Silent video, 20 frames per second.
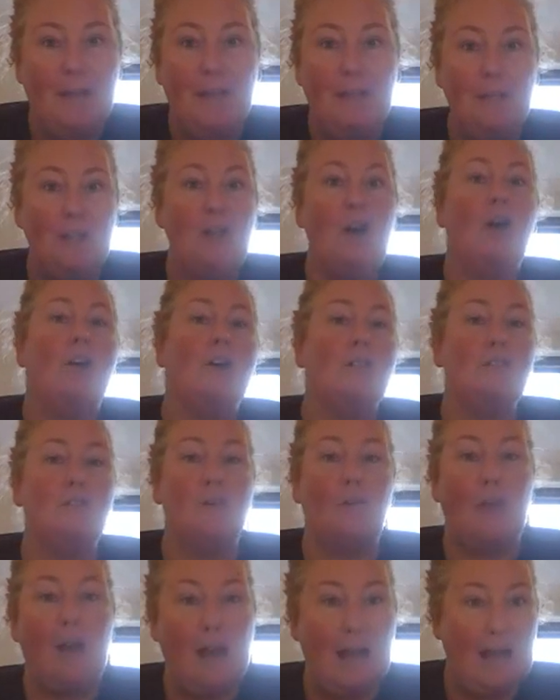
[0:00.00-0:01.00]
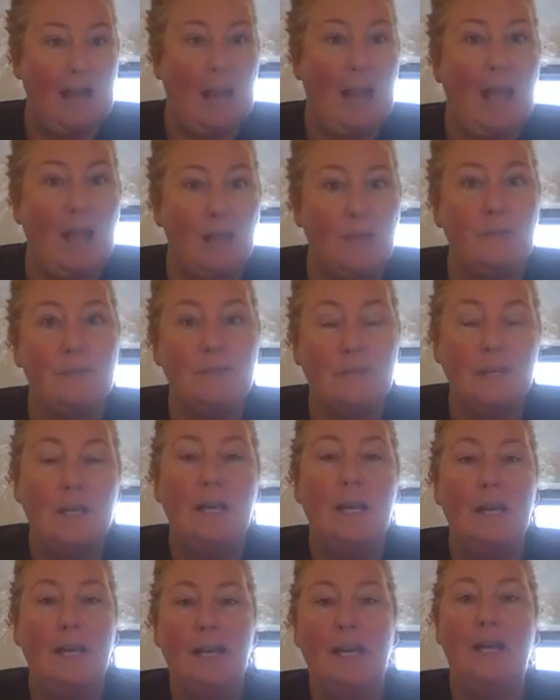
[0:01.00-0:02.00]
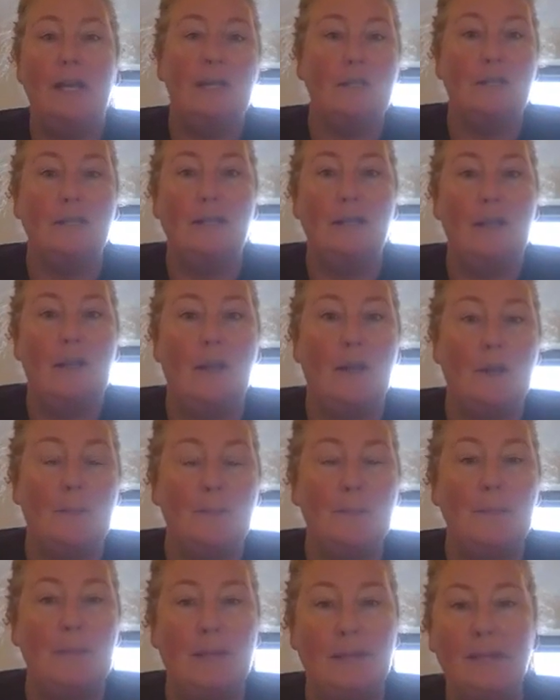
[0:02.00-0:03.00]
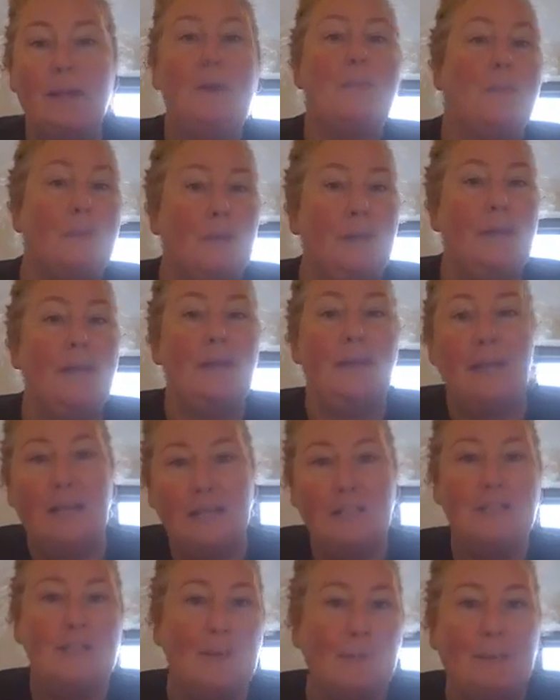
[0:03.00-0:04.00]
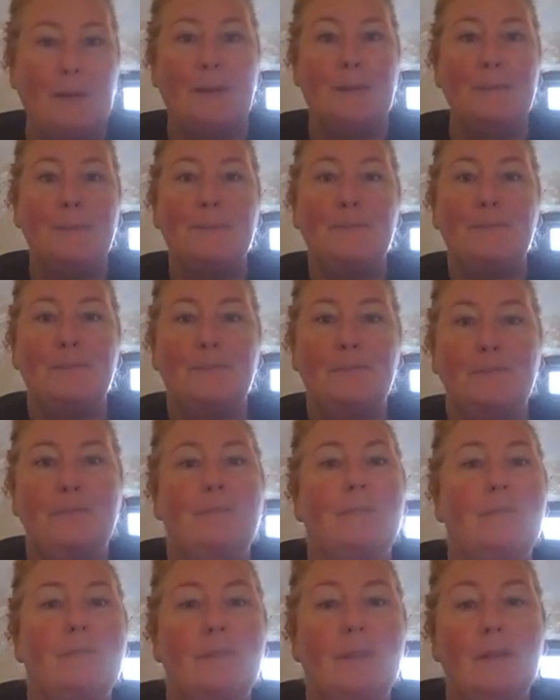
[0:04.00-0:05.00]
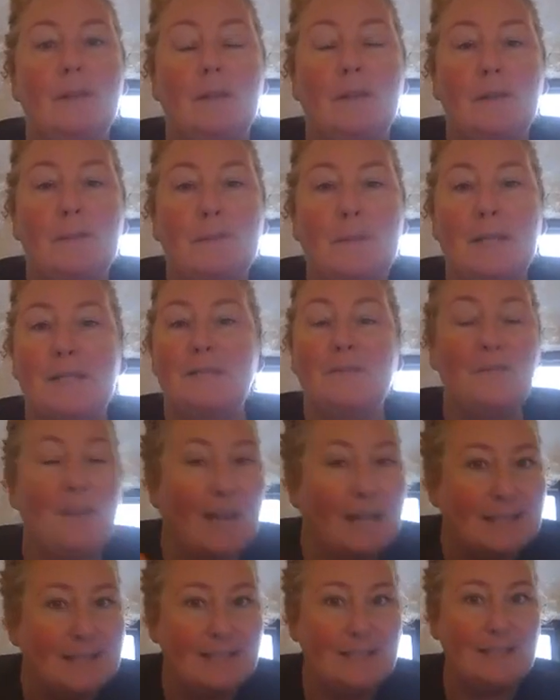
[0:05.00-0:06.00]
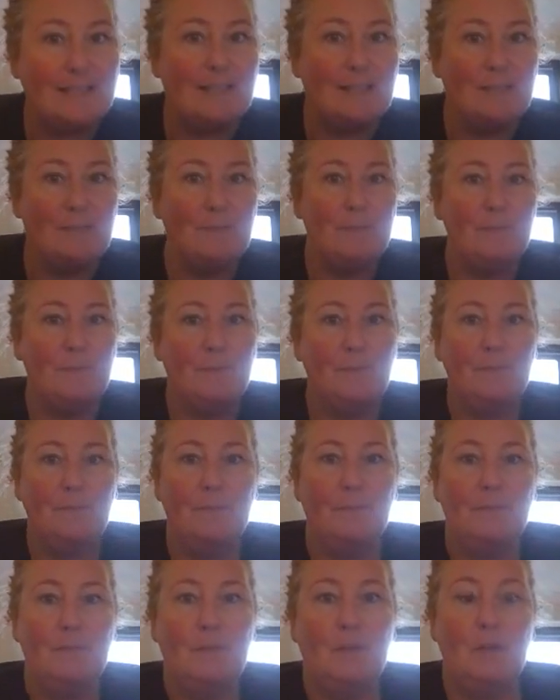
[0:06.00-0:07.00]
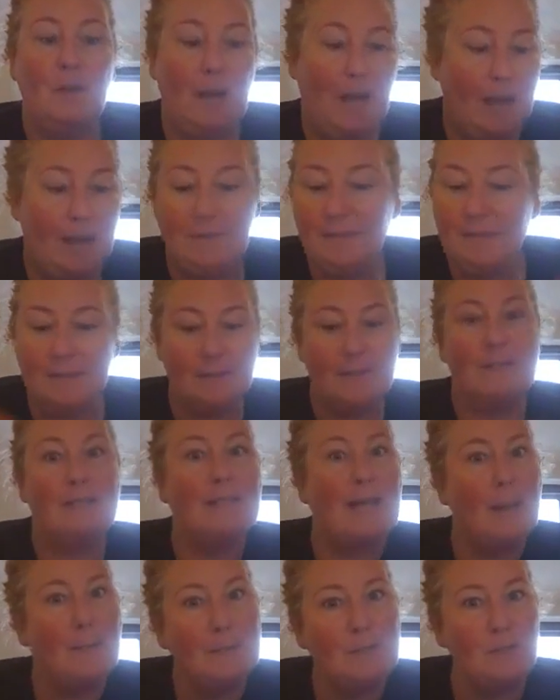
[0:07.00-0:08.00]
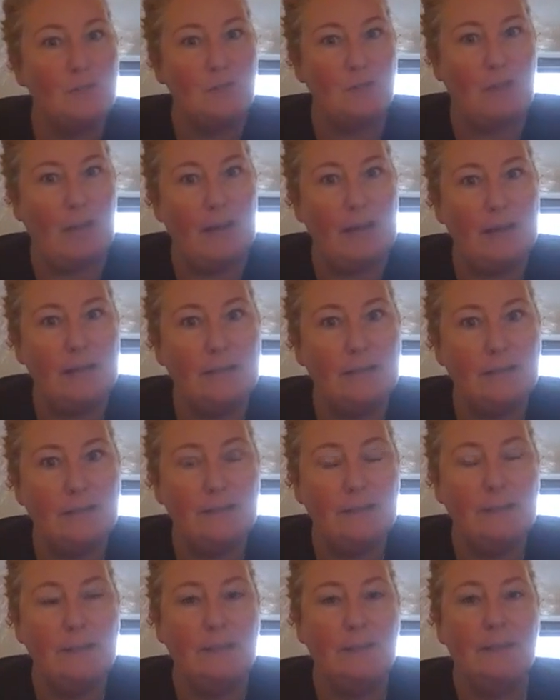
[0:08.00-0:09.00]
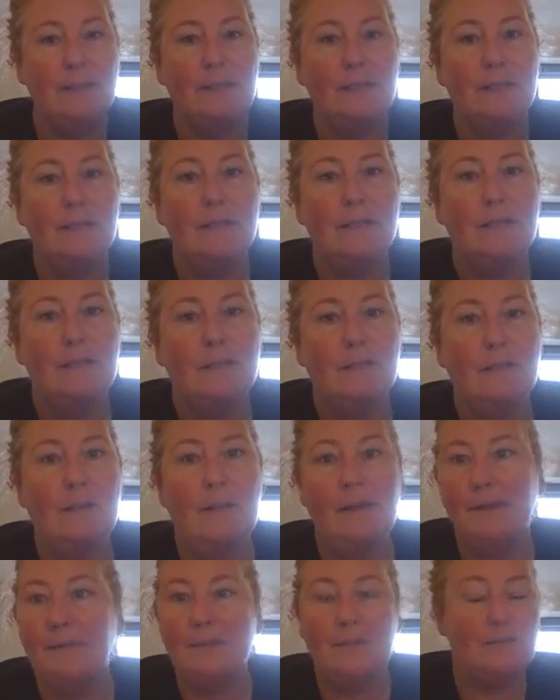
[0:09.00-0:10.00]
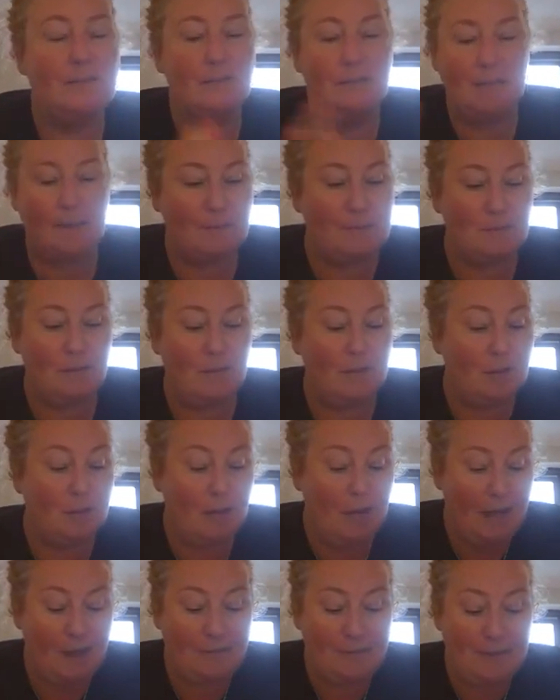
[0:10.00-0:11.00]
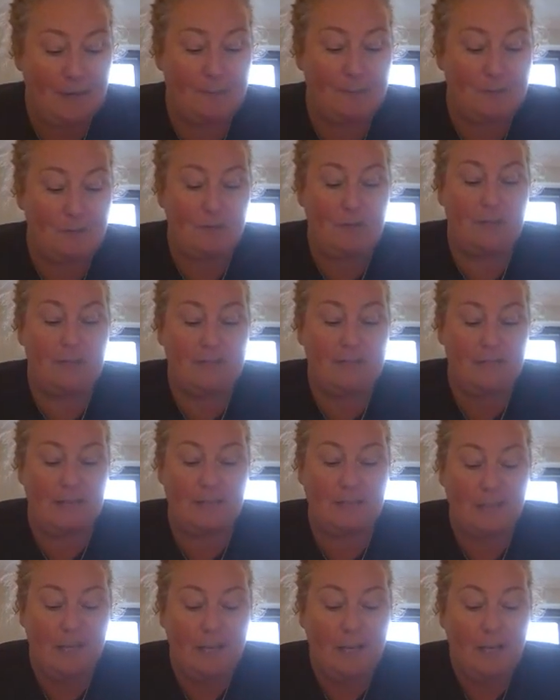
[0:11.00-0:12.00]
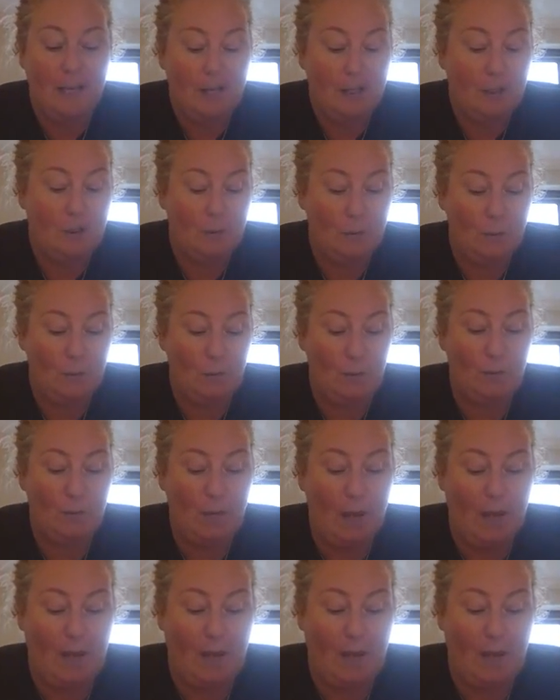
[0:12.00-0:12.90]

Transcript: yachts or hang out in Capri each summer. That's a fantasy. Your life doesn't demonstrate it. Your life doesn't demonstrate. Your life demonstrates that you